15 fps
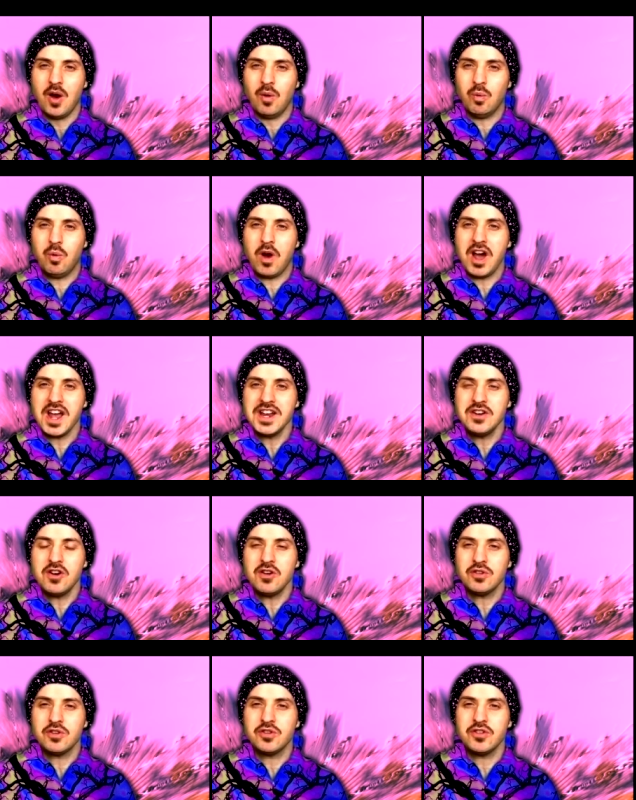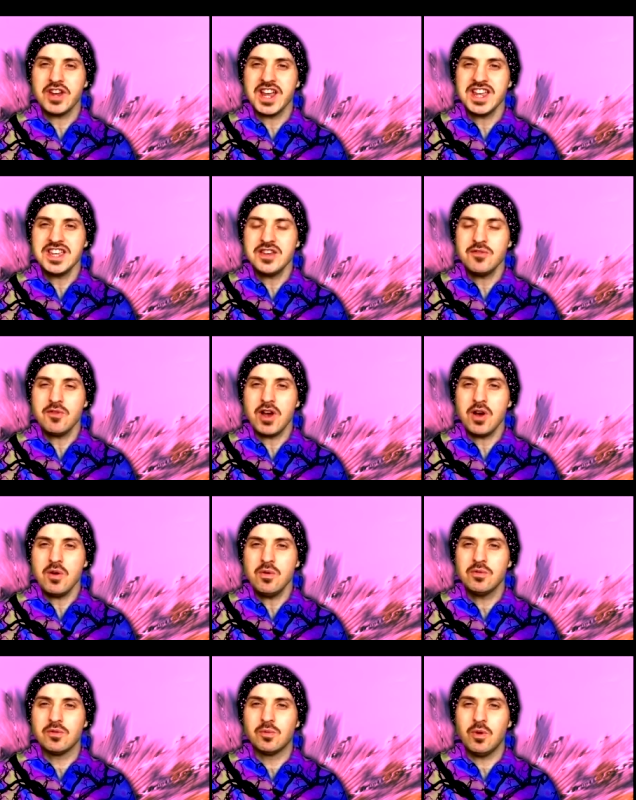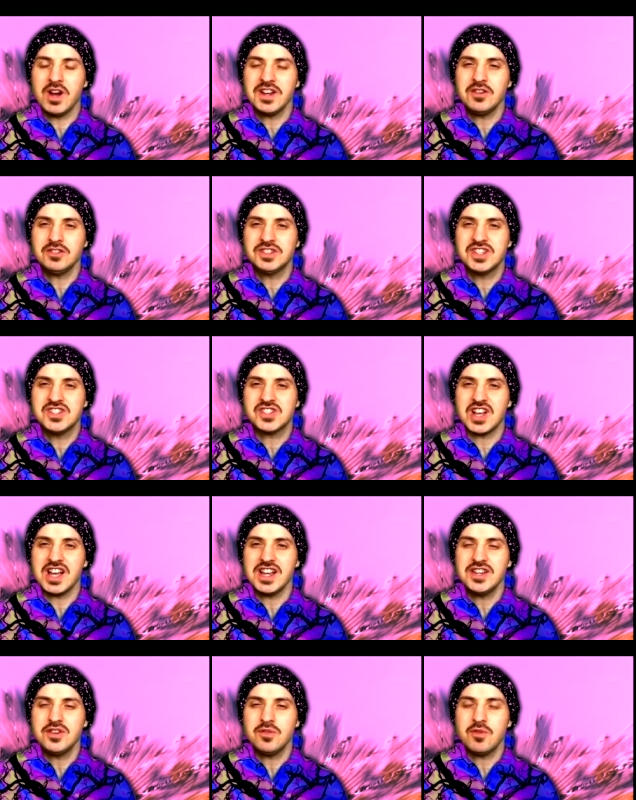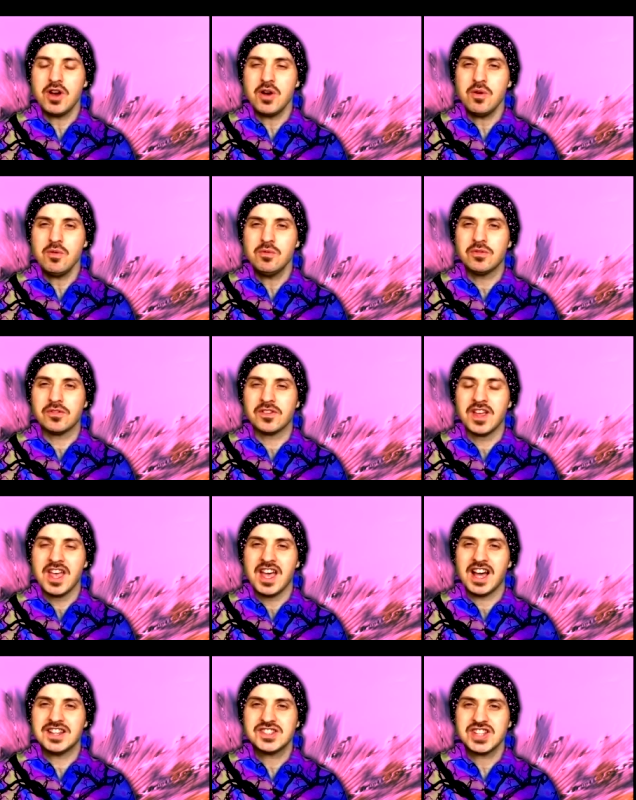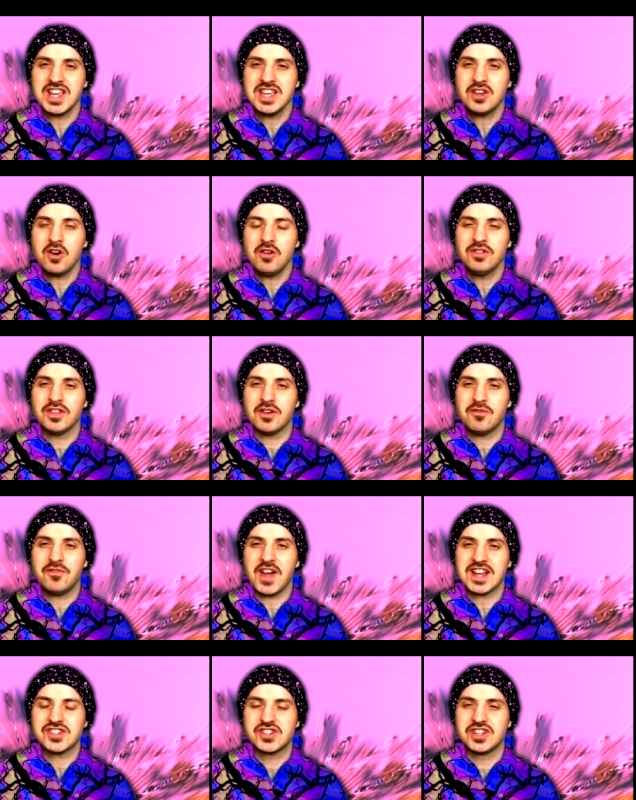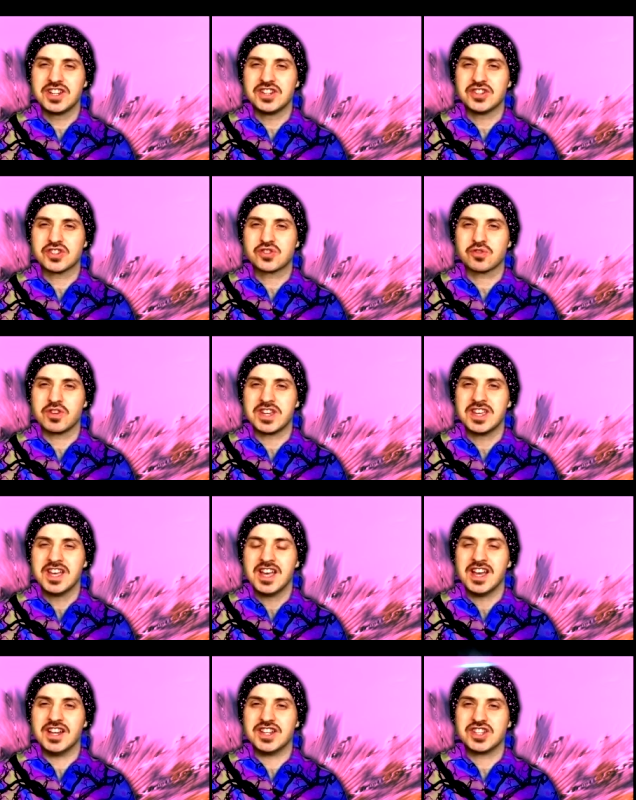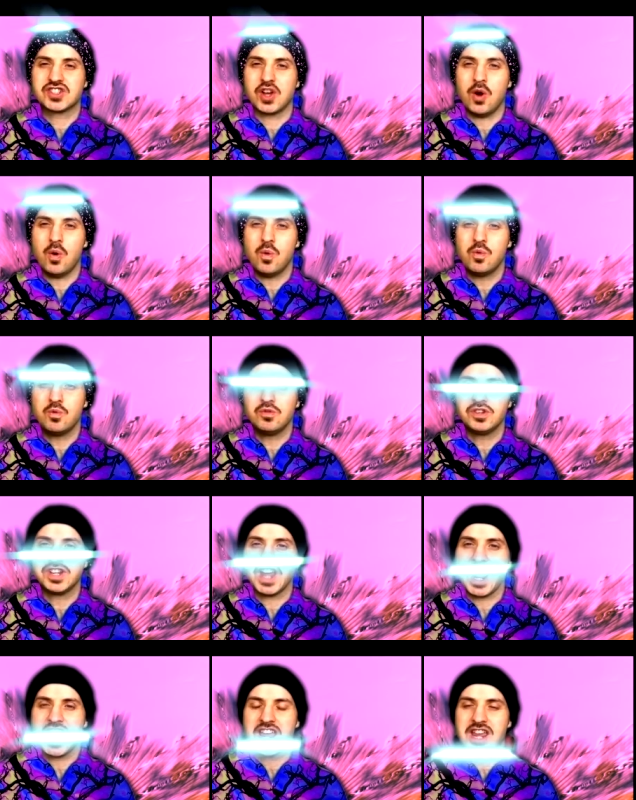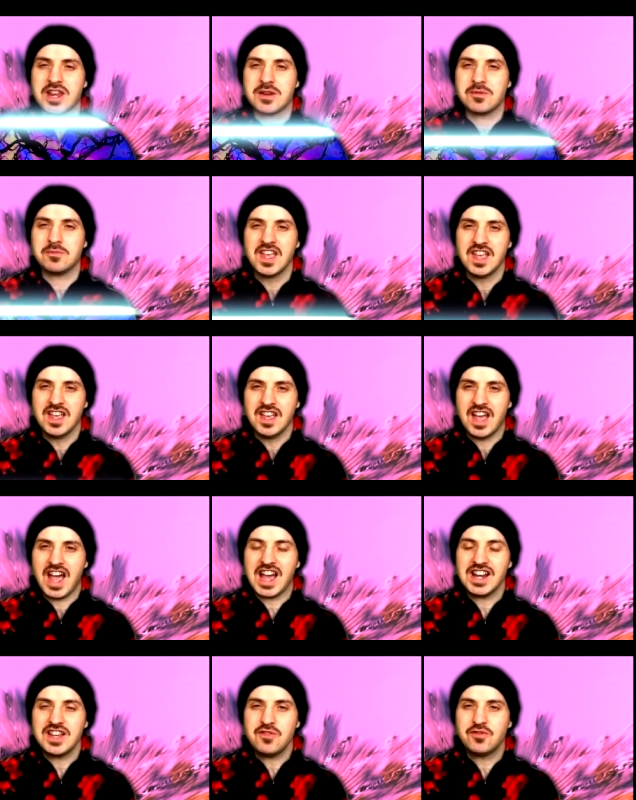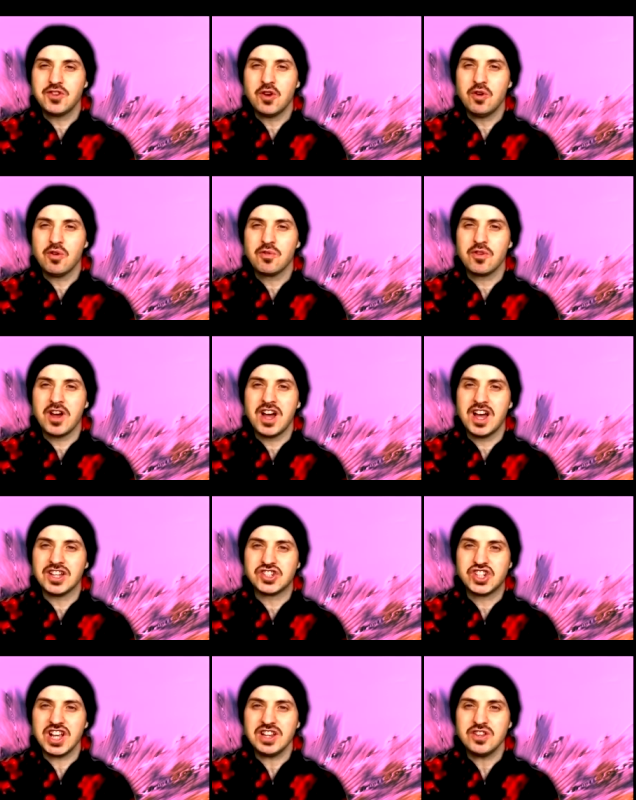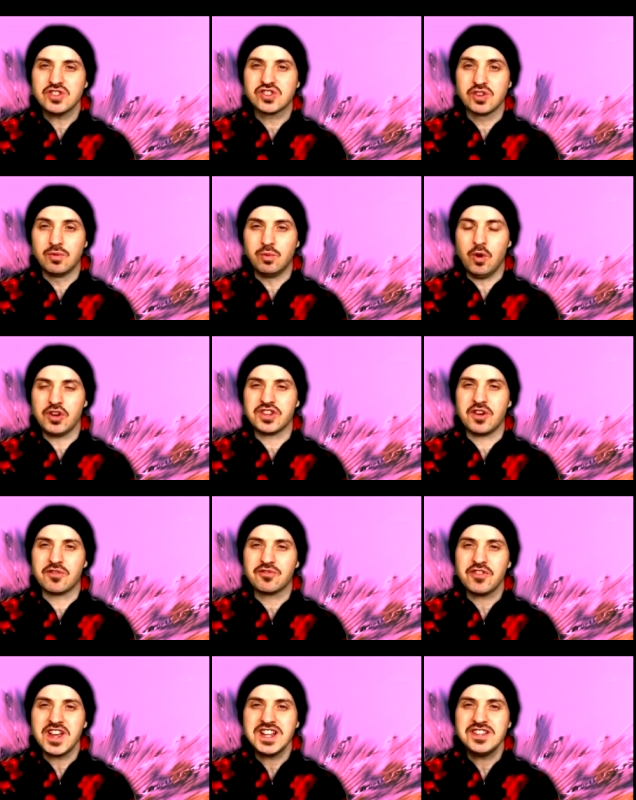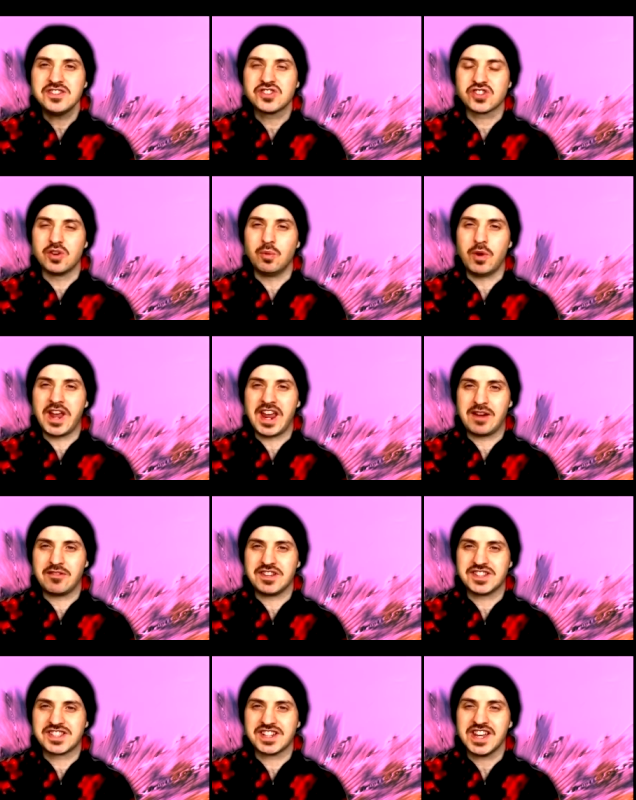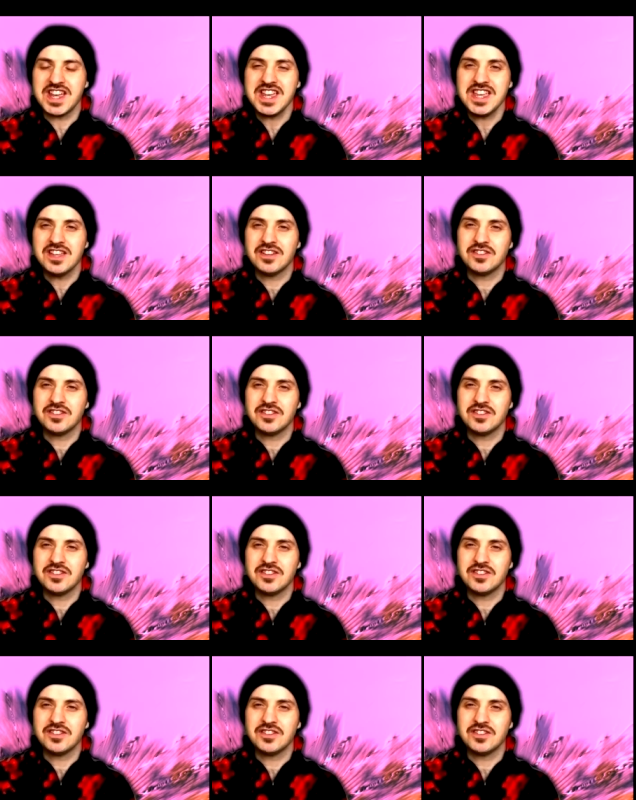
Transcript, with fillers: why not create your own why not design your own and take on the fashion industry at its own game and if you're uh, jealous of what your friends are wearing today